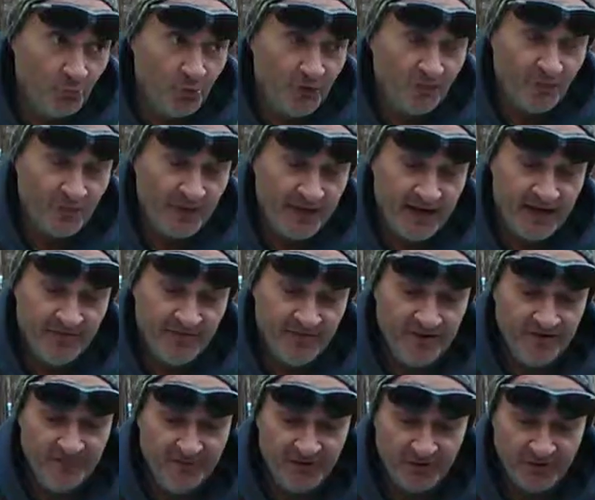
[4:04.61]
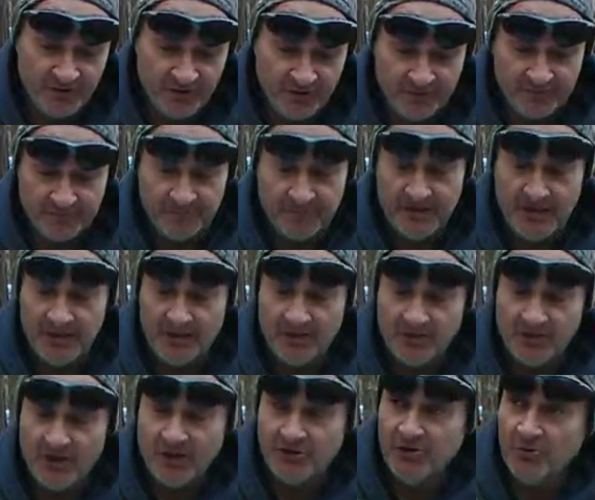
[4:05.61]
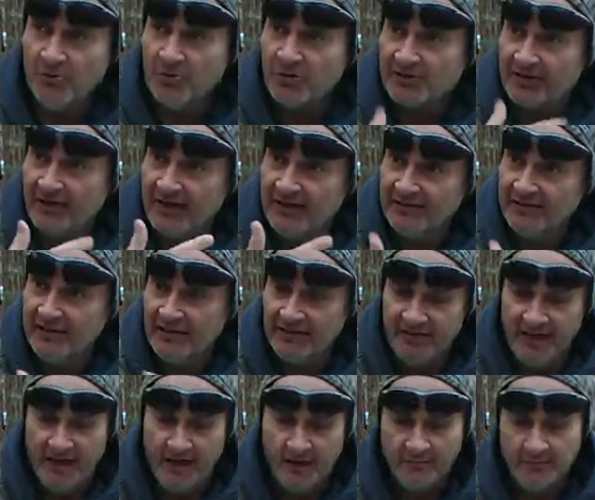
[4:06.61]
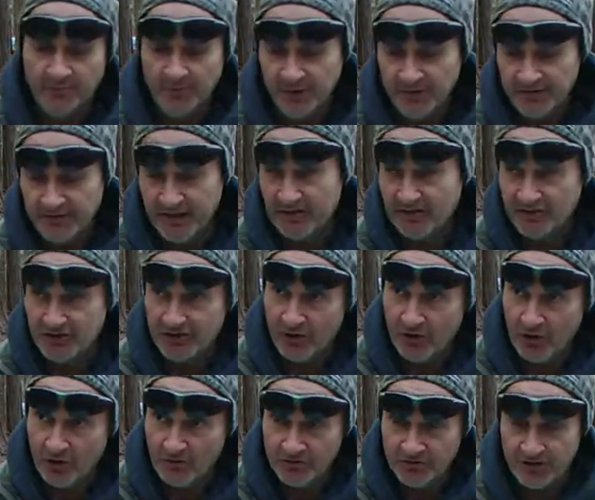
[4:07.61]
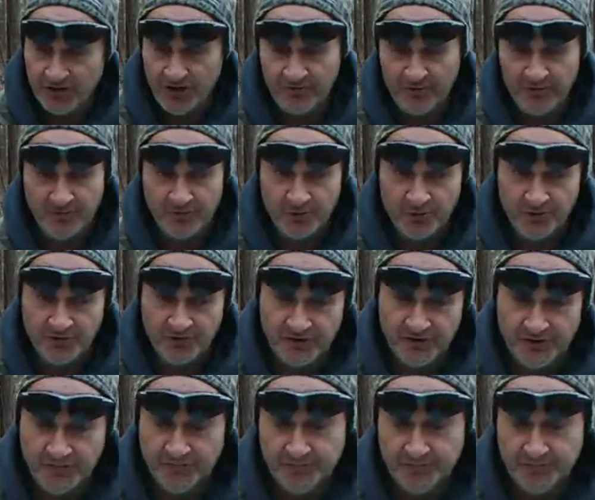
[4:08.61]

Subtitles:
One from a caffeine to another. So I do want to try to get that down. But now I see coffee is healthy for you. So